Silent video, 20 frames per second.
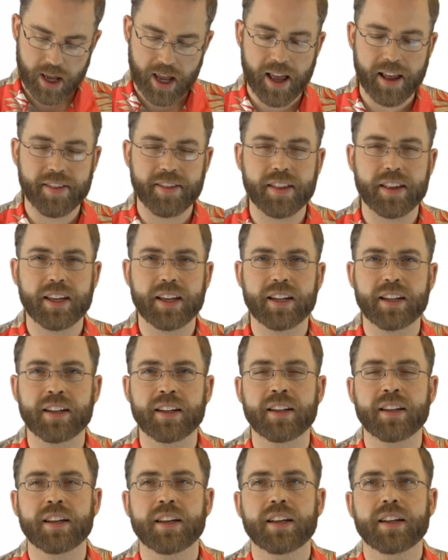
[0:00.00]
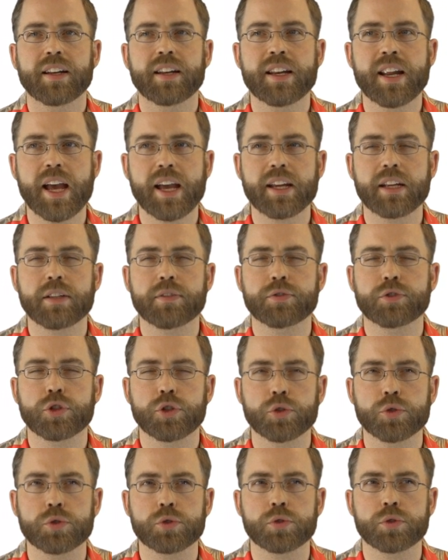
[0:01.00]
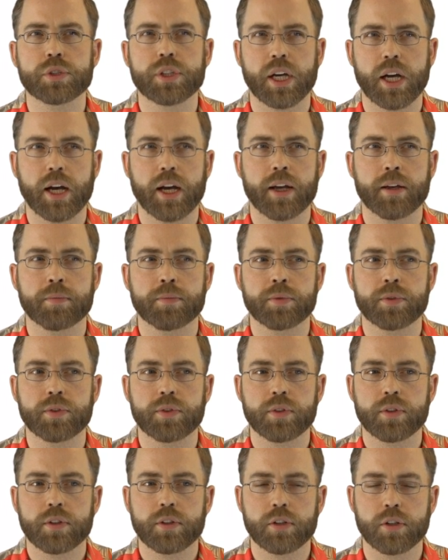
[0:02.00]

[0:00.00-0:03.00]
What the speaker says: And then negative 2 times